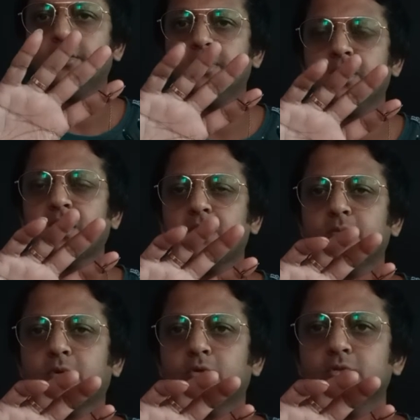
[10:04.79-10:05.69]
they
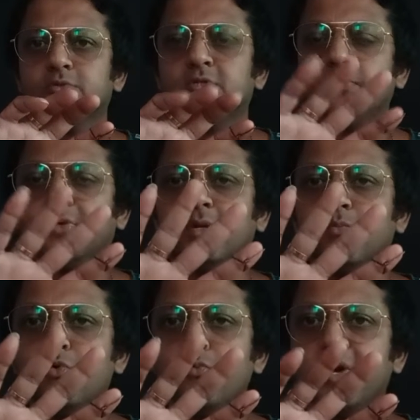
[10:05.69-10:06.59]
come close. See, with the
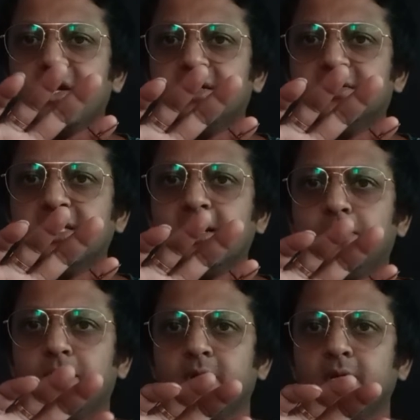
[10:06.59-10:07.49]
movement
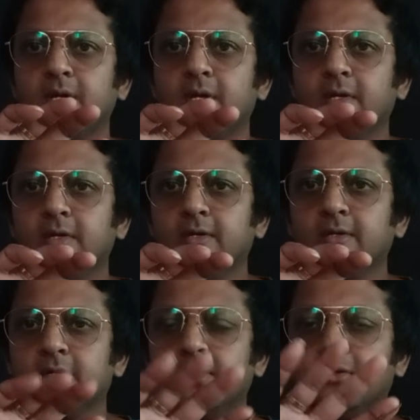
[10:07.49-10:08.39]
itself,
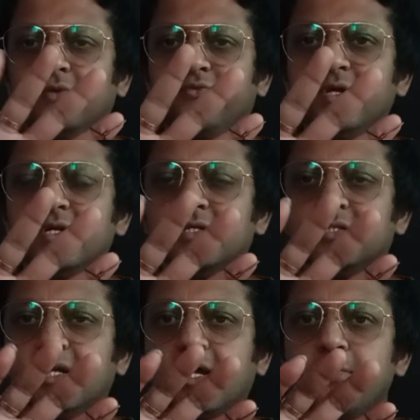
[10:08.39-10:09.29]
the fingers
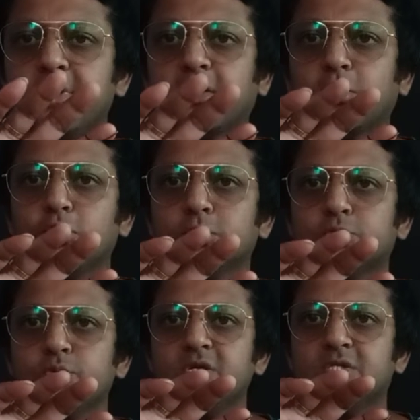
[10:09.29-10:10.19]
are coming close
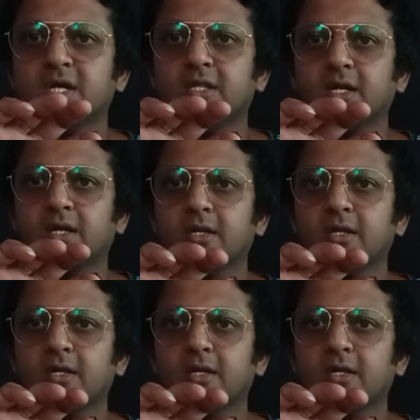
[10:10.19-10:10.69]
to each other.